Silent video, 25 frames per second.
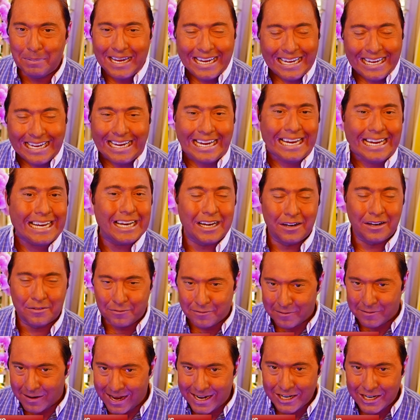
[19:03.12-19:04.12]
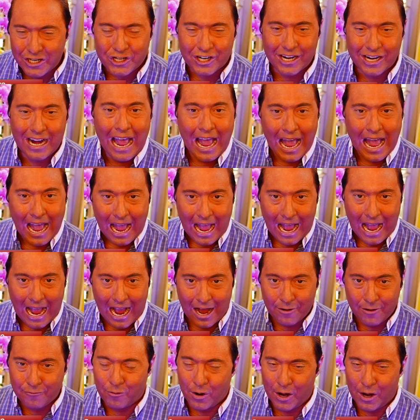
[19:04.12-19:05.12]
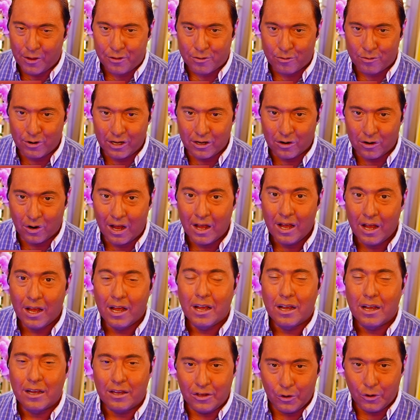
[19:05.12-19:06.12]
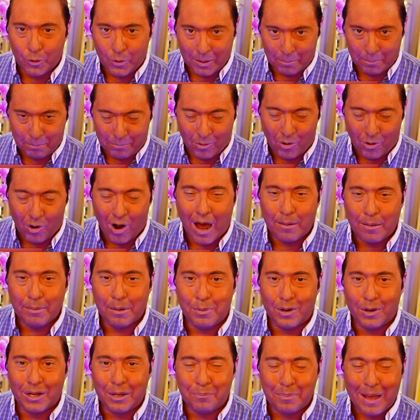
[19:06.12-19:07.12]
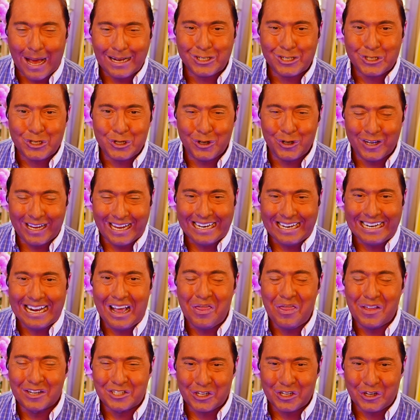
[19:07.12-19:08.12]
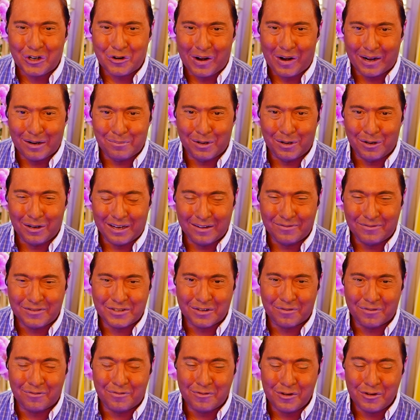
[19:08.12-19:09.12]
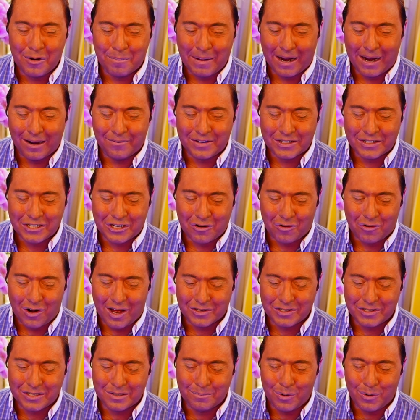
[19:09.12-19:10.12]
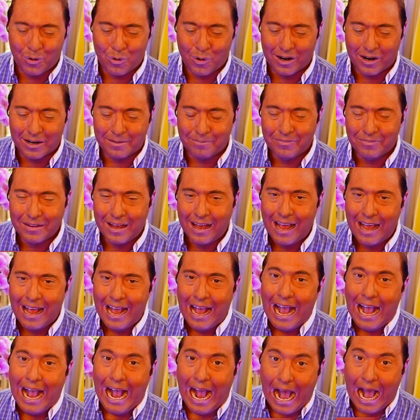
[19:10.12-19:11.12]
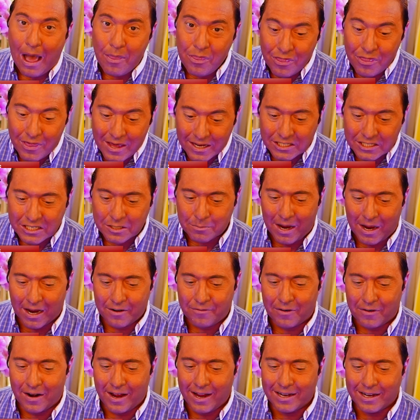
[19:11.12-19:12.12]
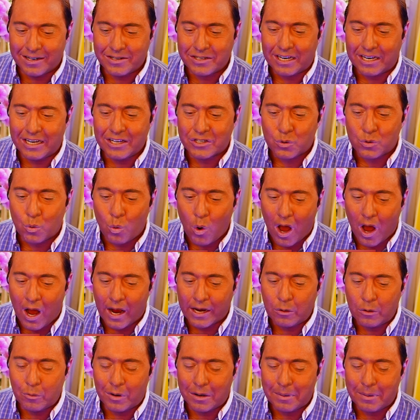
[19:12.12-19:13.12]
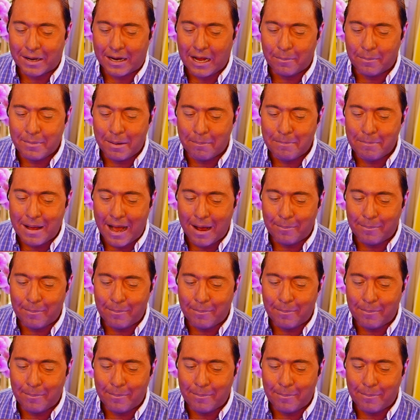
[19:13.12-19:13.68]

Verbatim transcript: yet peaking inflation halfway through, you could probably pencil in this incredible lift of your benefits across the board. And this, my friends, is why you want to